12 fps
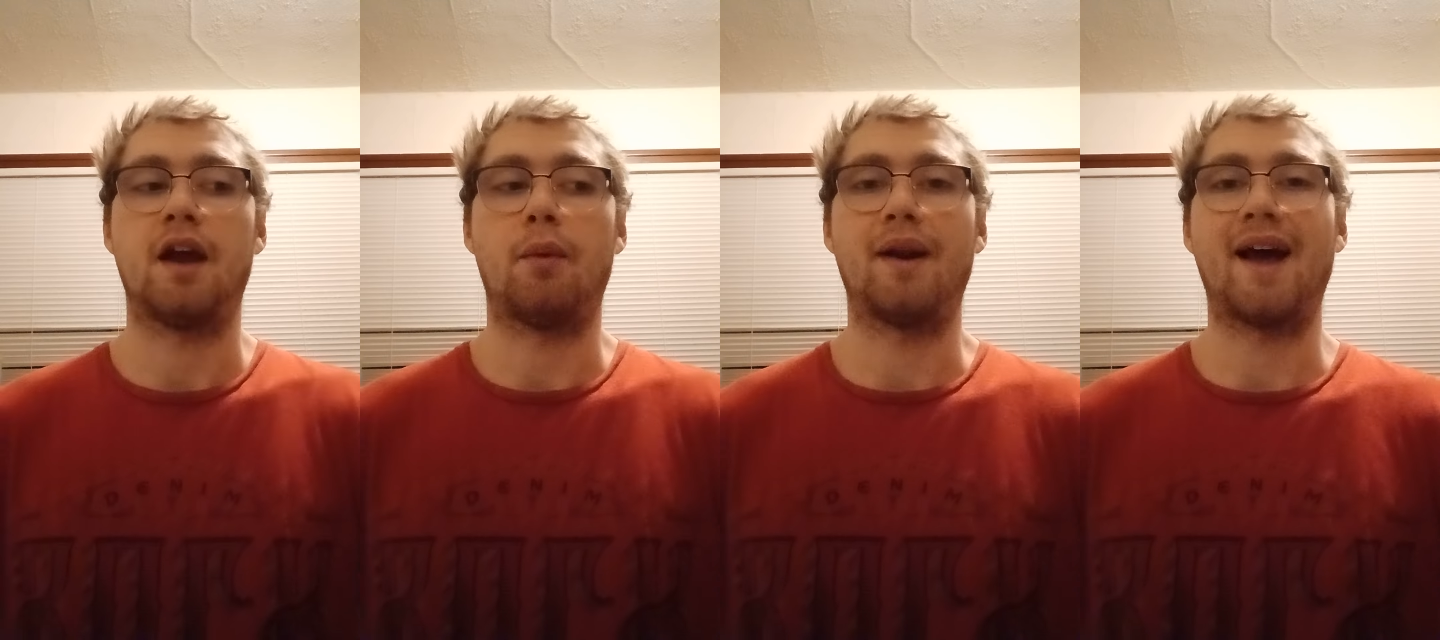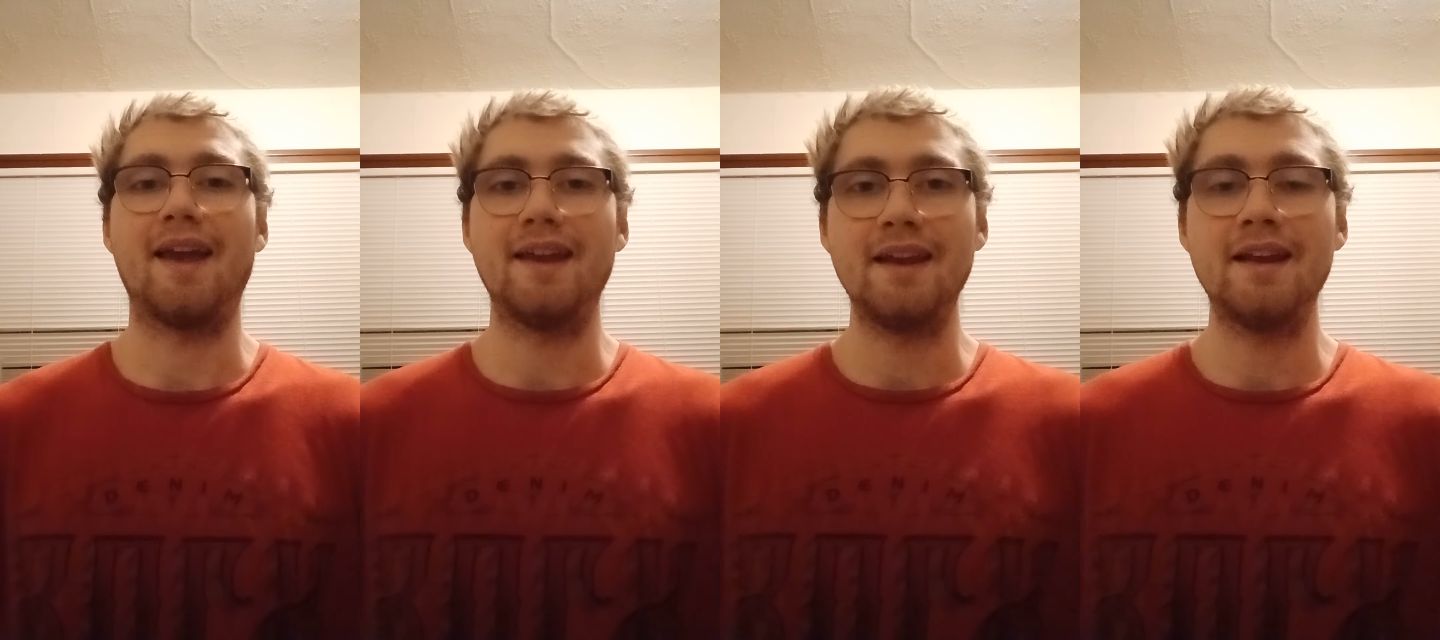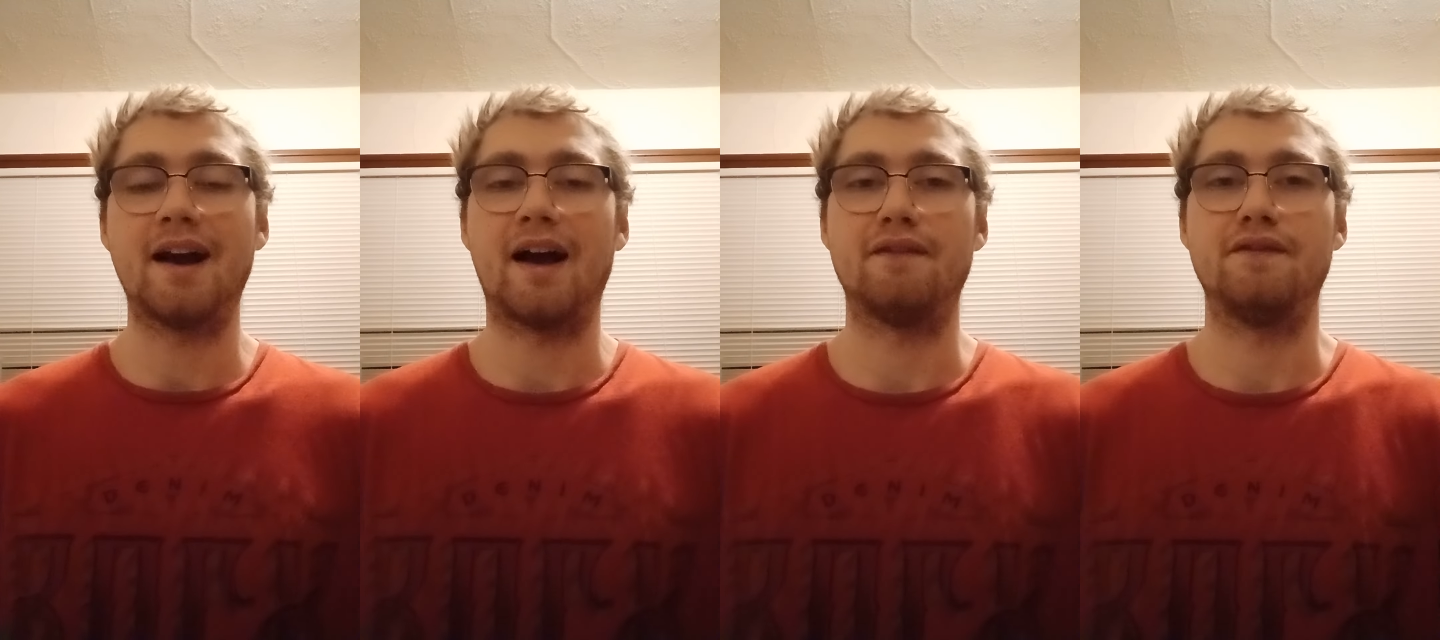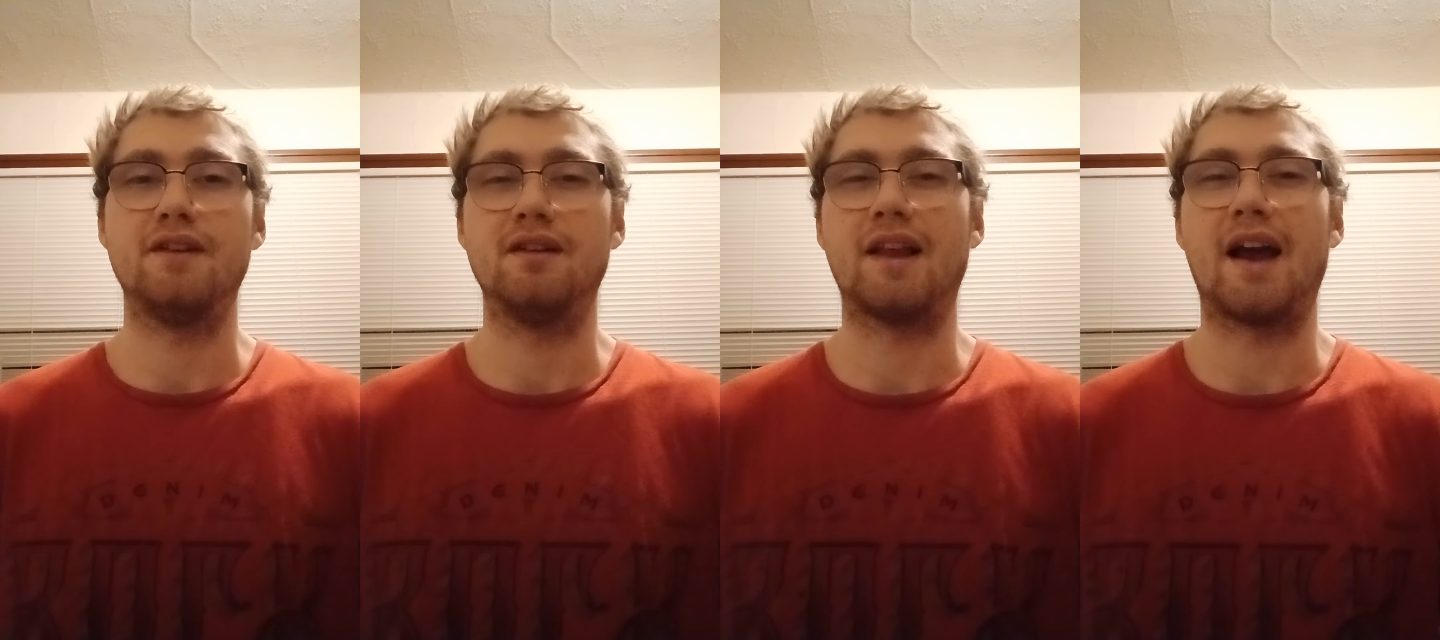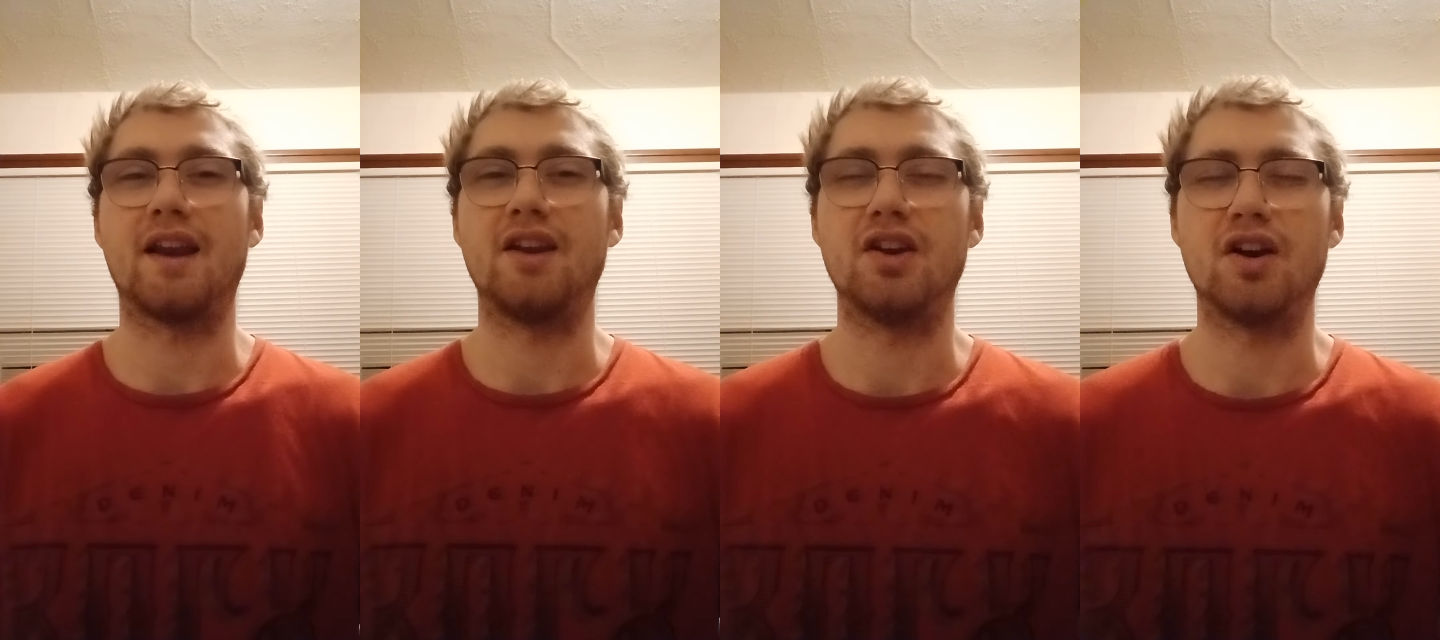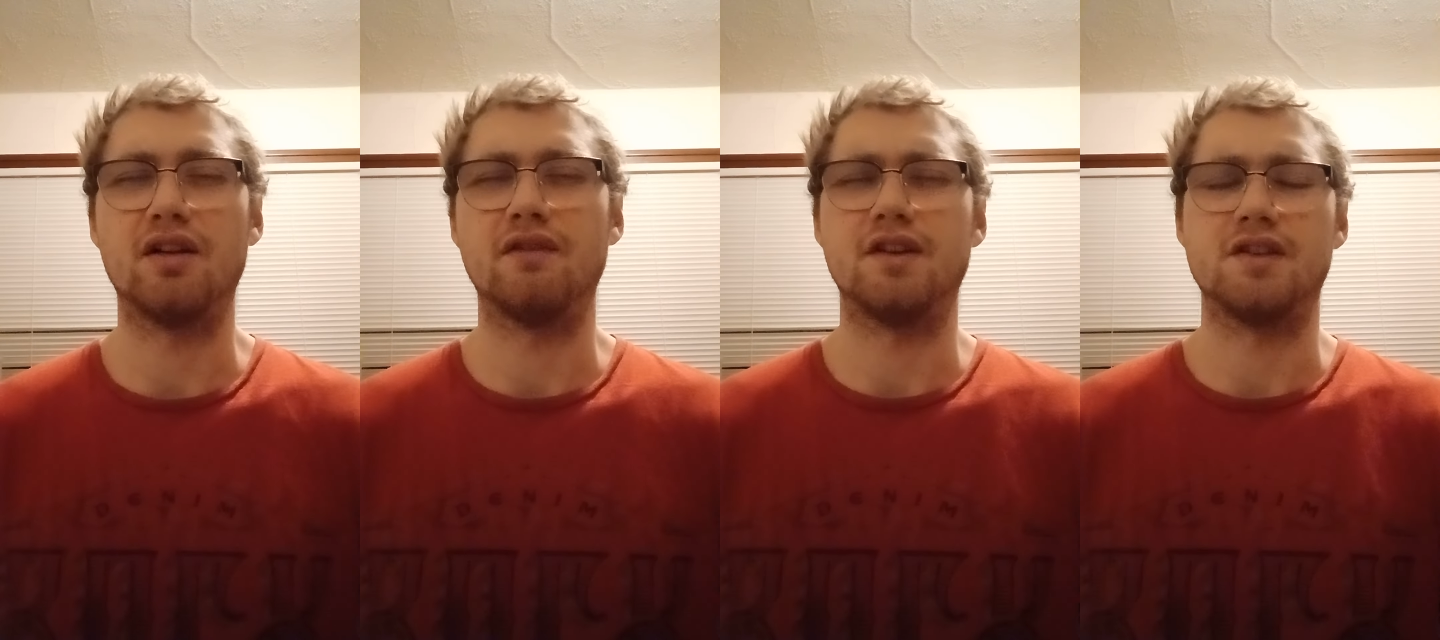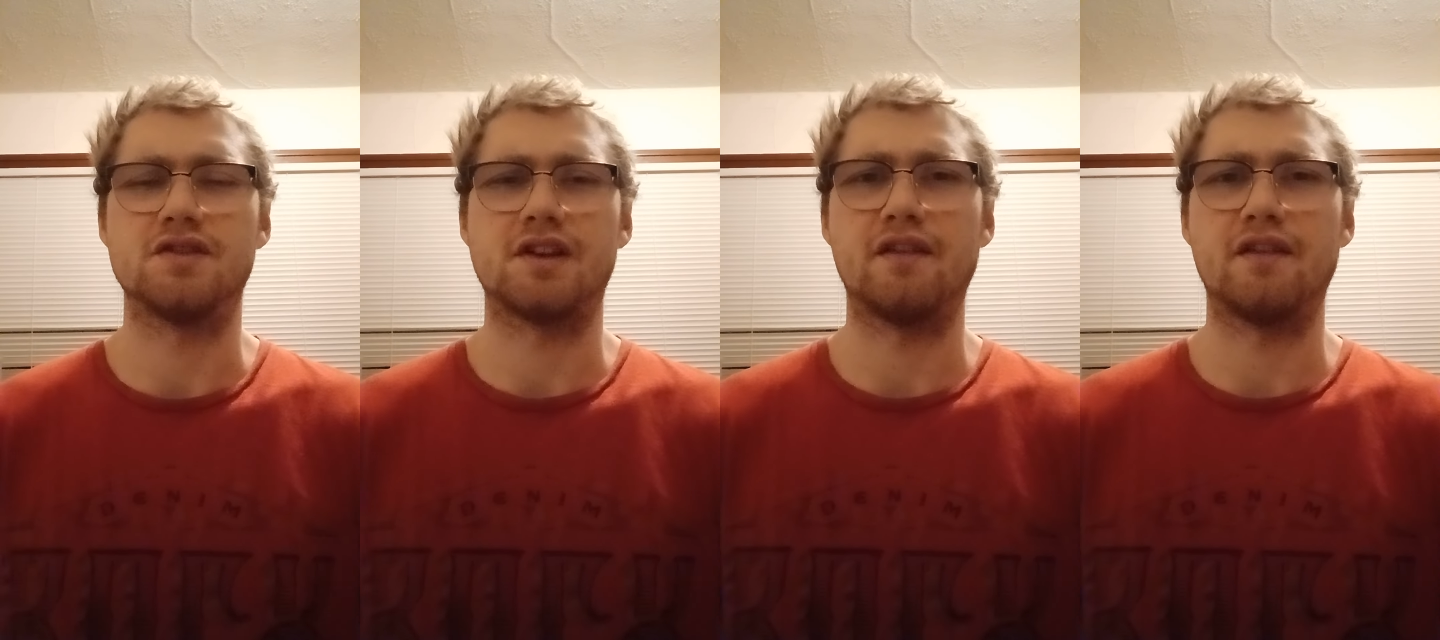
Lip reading: And when I eat, I feel like nervous.